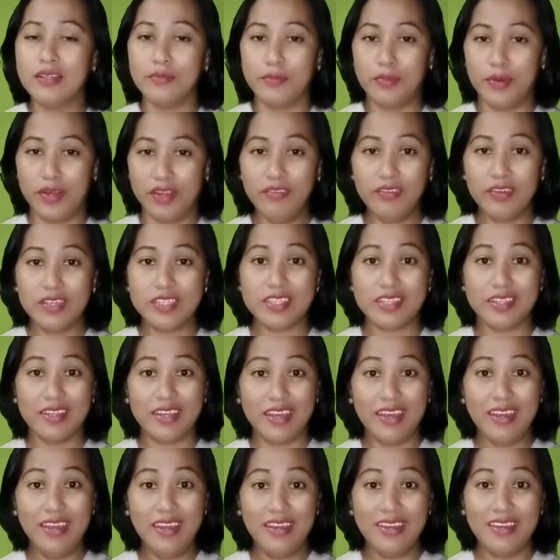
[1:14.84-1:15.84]

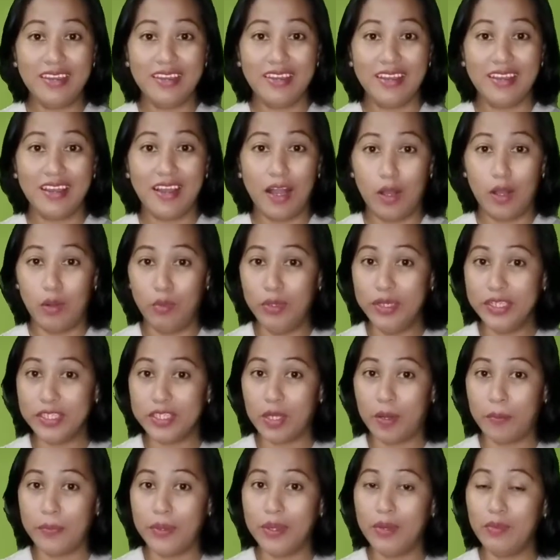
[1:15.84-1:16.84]
Previously, our
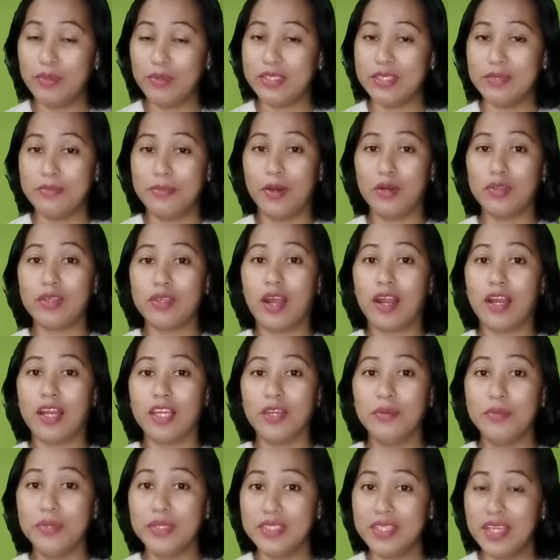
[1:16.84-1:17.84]
topic was about
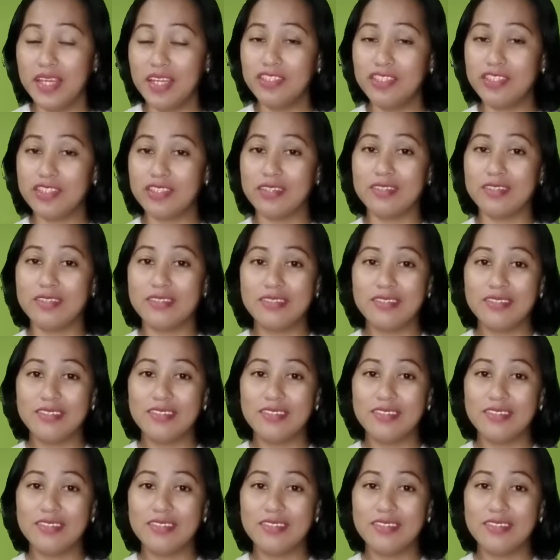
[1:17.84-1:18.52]
argumentation.